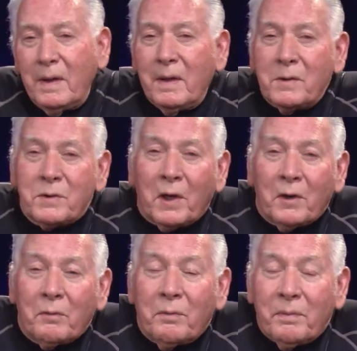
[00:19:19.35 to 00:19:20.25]
instead
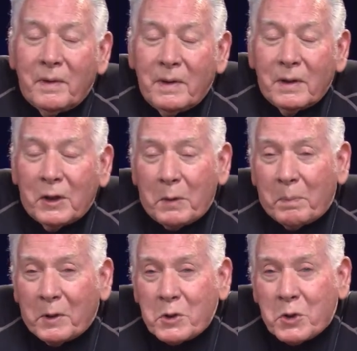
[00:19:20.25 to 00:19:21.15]
of
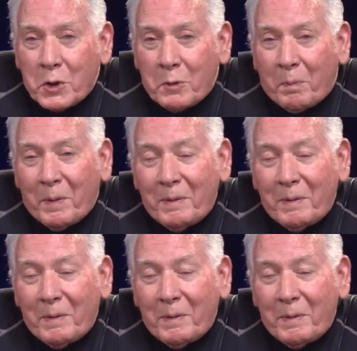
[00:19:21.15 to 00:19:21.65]
leaping sheep.